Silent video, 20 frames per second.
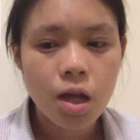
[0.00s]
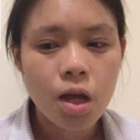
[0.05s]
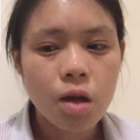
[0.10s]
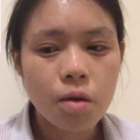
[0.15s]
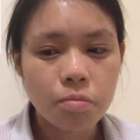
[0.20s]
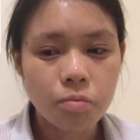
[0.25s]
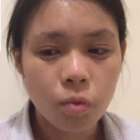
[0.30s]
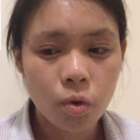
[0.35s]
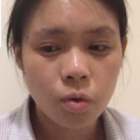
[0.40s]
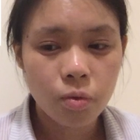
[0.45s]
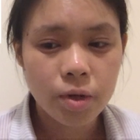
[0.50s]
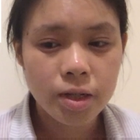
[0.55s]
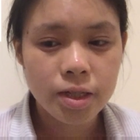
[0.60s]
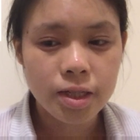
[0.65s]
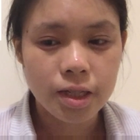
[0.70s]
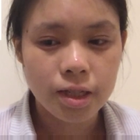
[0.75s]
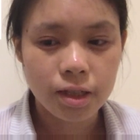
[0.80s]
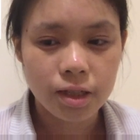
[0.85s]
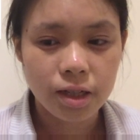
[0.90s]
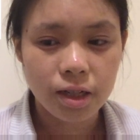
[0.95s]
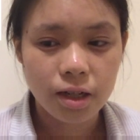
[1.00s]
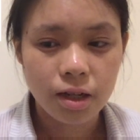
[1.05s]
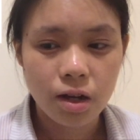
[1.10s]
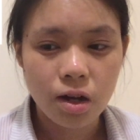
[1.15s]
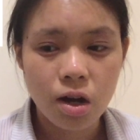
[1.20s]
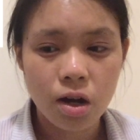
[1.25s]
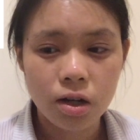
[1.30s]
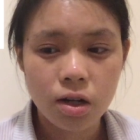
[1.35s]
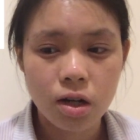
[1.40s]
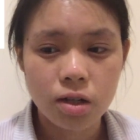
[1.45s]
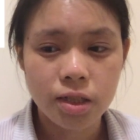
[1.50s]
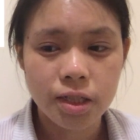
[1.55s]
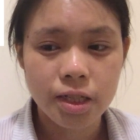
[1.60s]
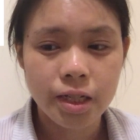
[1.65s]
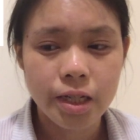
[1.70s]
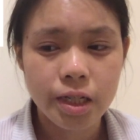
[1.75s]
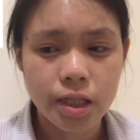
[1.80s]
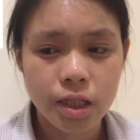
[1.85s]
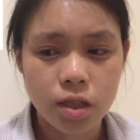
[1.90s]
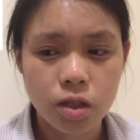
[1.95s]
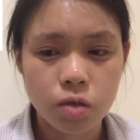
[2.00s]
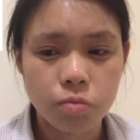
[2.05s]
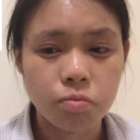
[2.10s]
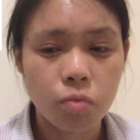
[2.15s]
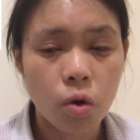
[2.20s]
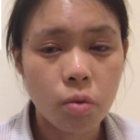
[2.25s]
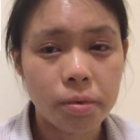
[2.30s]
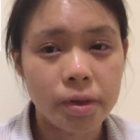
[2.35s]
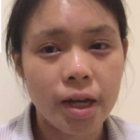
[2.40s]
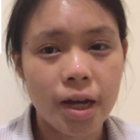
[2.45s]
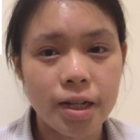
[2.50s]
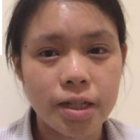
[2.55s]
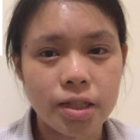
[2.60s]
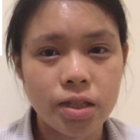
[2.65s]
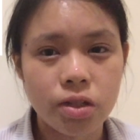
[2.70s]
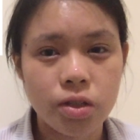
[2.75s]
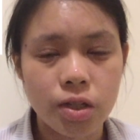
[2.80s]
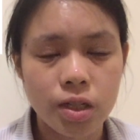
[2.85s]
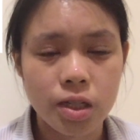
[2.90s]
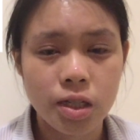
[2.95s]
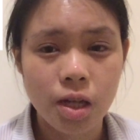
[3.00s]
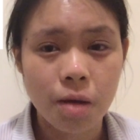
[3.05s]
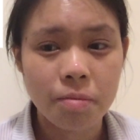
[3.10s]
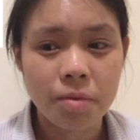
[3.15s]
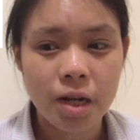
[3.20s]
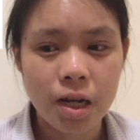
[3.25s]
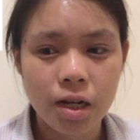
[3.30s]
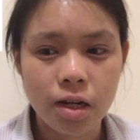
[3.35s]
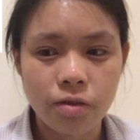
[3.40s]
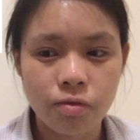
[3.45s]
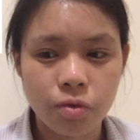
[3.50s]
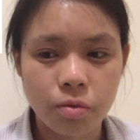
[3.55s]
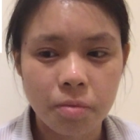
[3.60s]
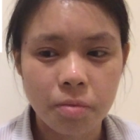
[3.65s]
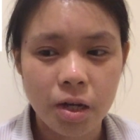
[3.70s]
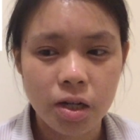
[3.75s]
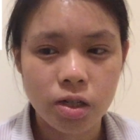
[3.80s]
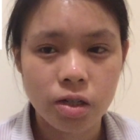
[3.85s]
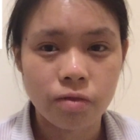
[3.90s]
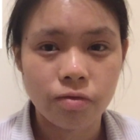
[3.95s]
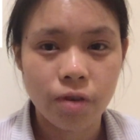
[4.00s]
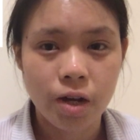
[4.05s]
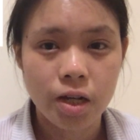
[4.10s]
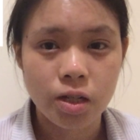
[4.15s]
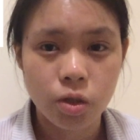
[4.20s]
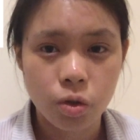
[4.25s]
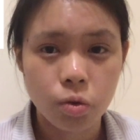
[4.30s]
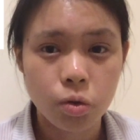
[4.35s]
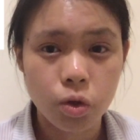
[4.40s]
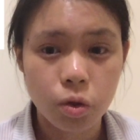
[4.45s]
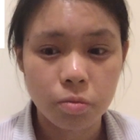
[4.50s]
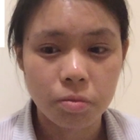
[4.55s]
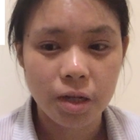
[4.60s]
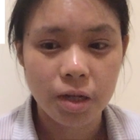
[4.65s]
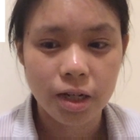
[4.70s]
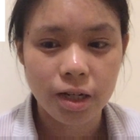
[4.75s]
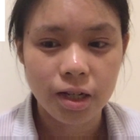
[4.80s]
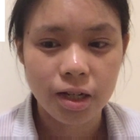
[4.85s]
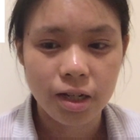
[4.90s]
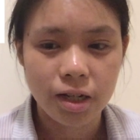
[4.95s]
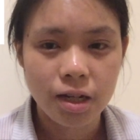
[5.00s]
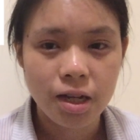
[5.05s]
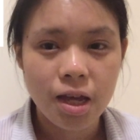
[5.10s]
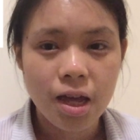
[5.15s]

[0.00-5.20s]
More recently, Hong Kong citizens mobilized to disseminate information via social media